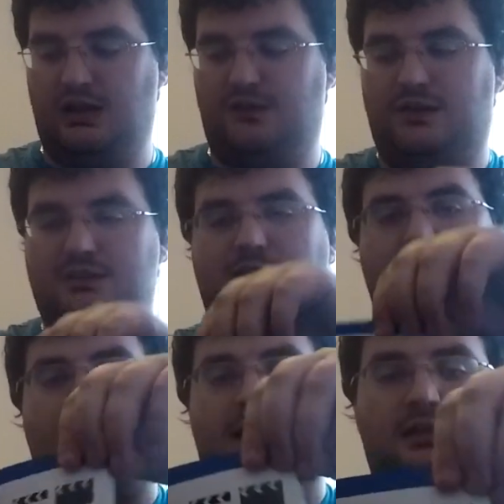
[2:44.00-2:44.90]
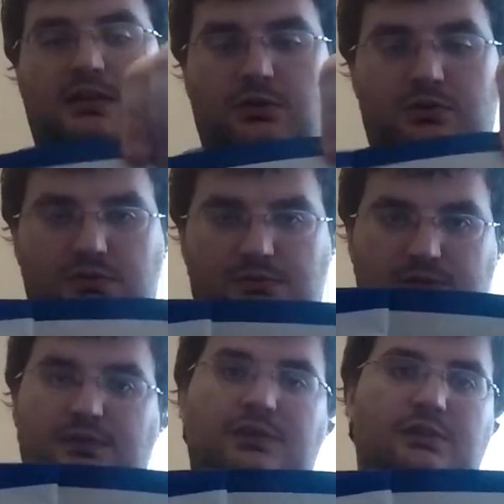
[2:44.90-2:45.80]
things like that.
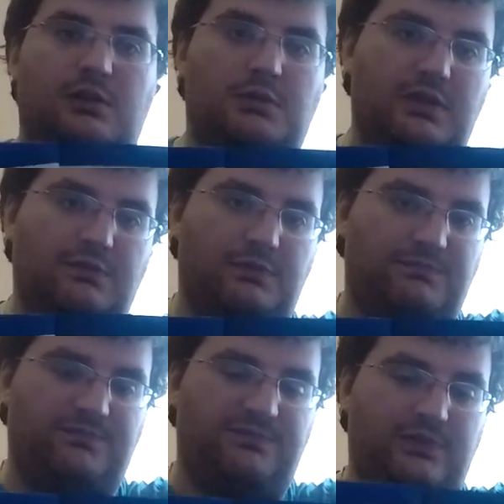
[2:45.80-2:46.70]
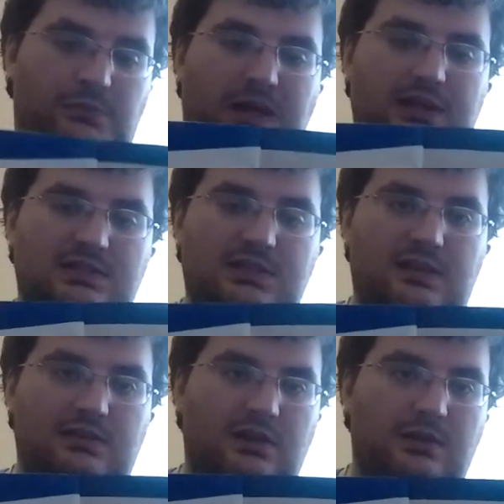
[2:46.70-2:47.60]
Go another few pages
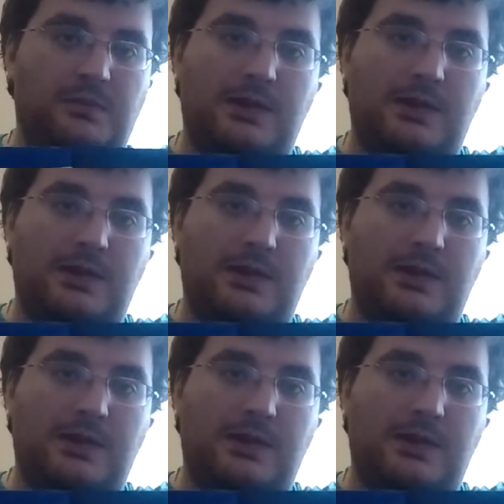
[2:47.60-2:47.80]
in,